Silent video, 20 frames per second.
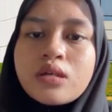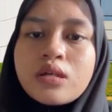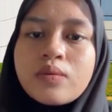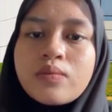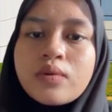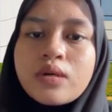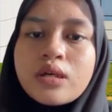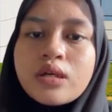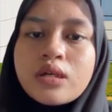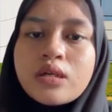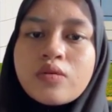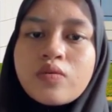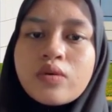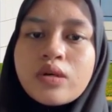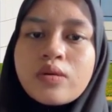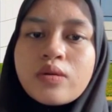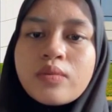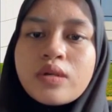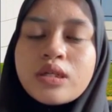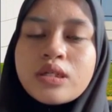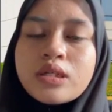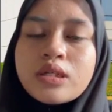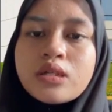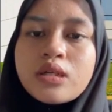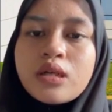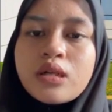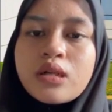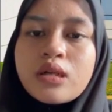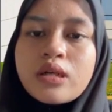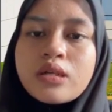by what
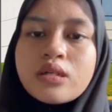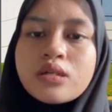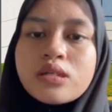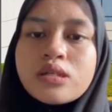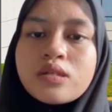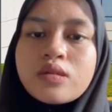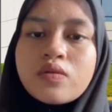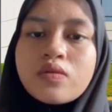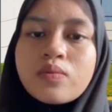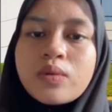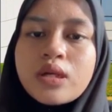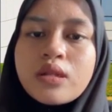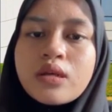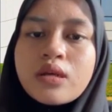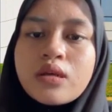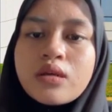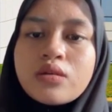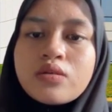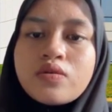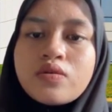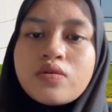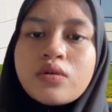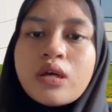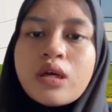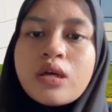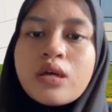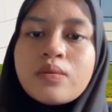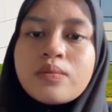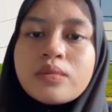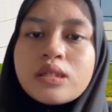Malaysia Airlines or Batik Air do.
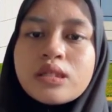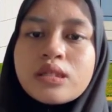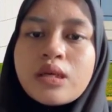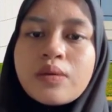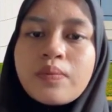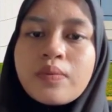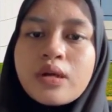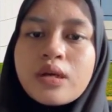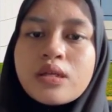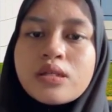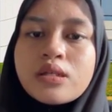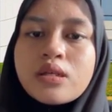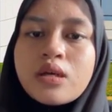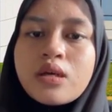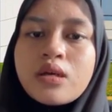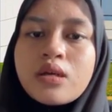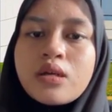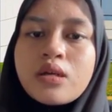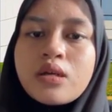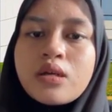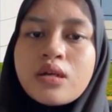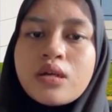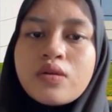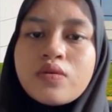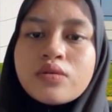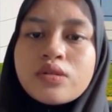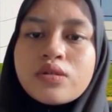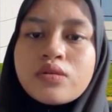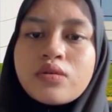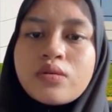Besides price, they
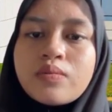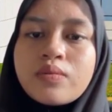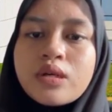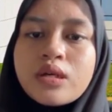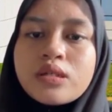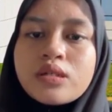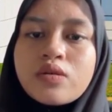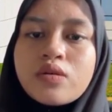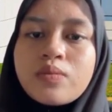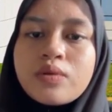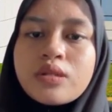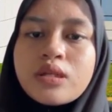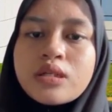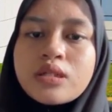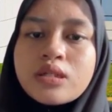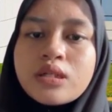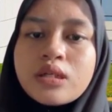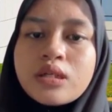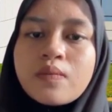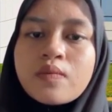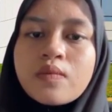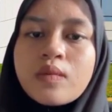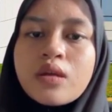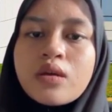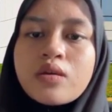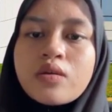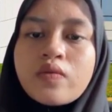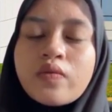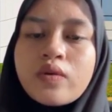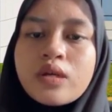use non-price competition.
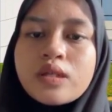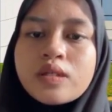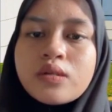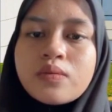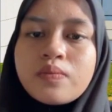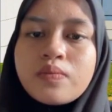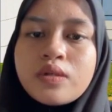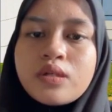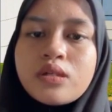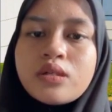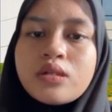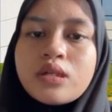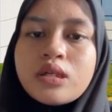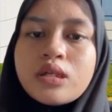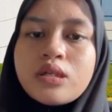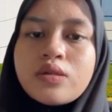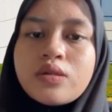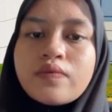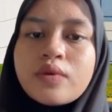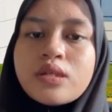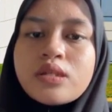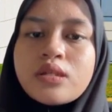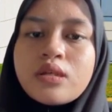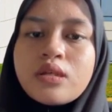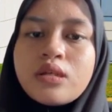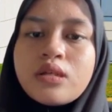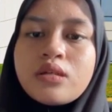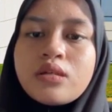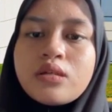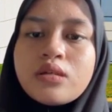For example, they invest
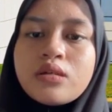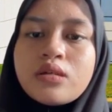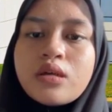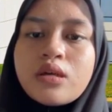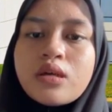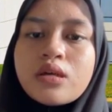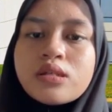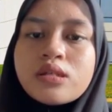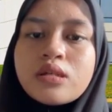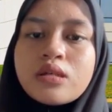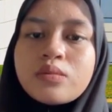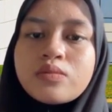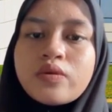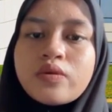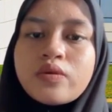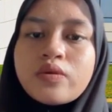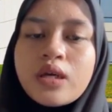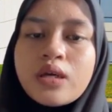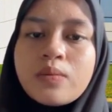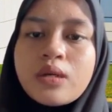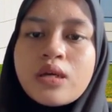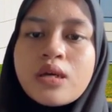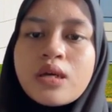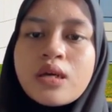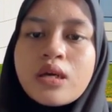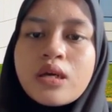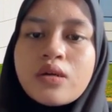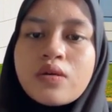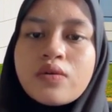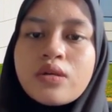in the ASEA Move app
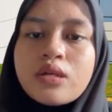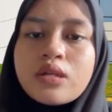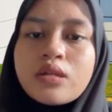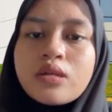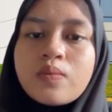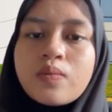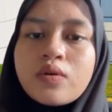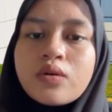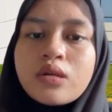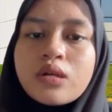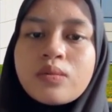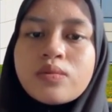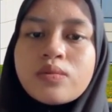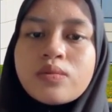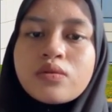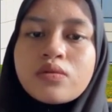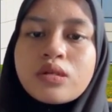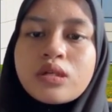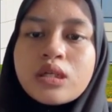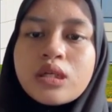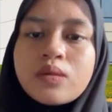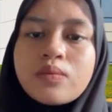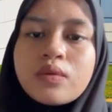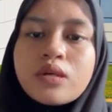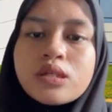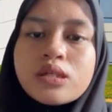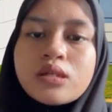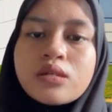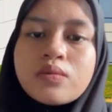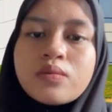and loyalty programs to keep
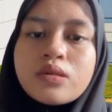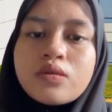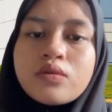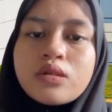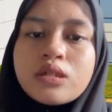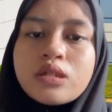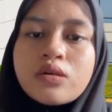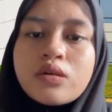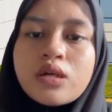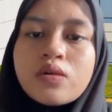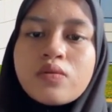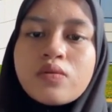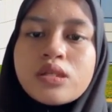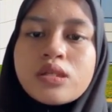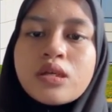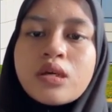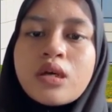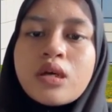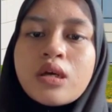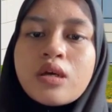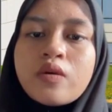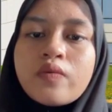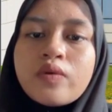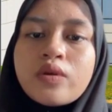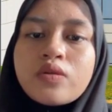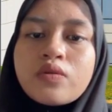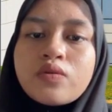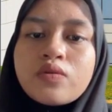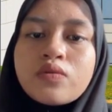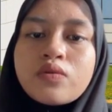customers without always
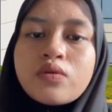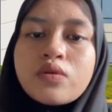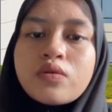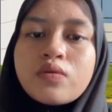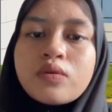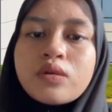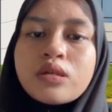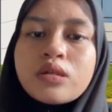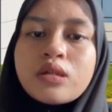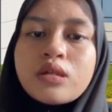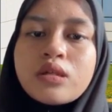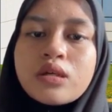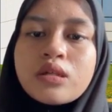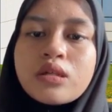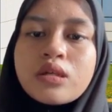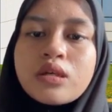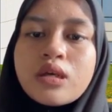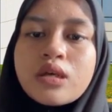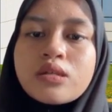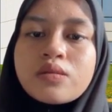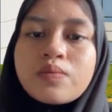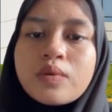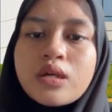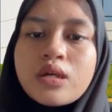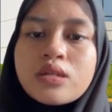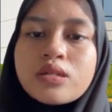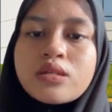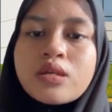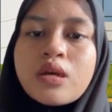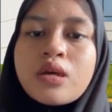having to lower their tickets
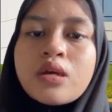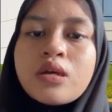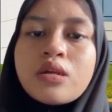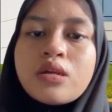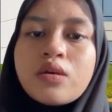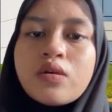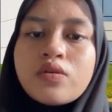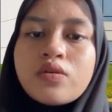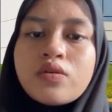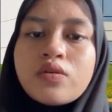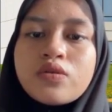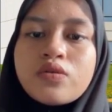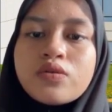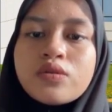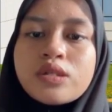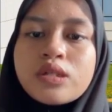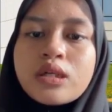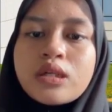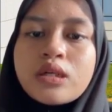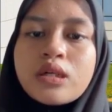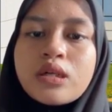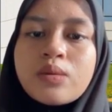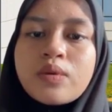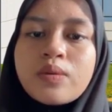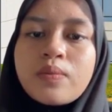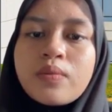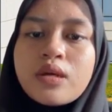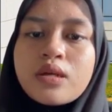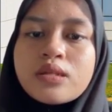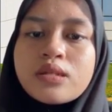price. They also using
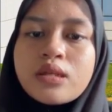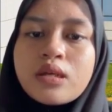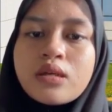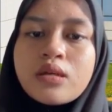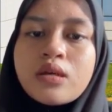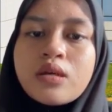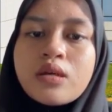dynamic pricing,